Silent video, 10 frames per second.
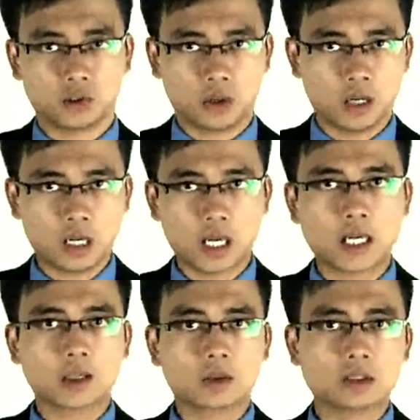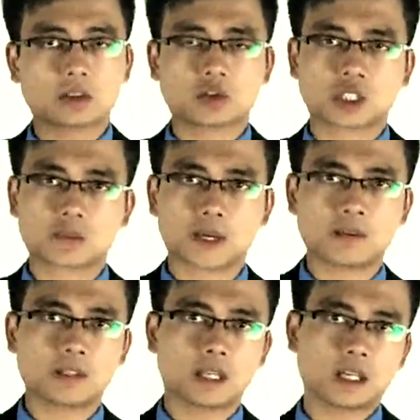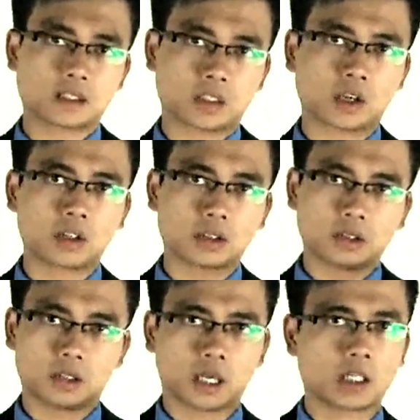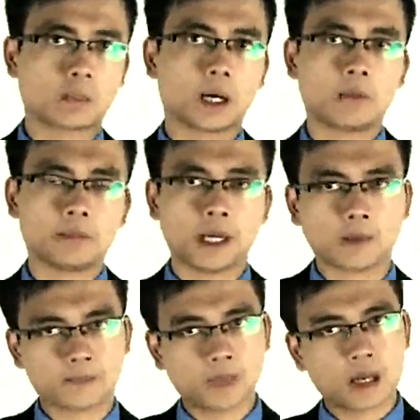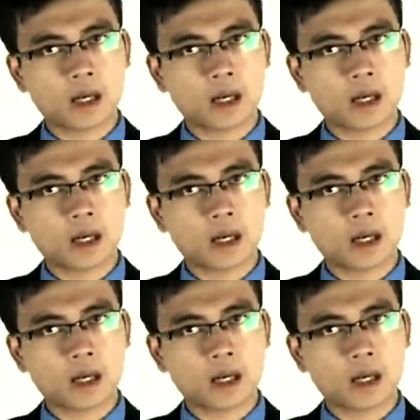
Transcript: So increase the transparency is good, okay, in the part B.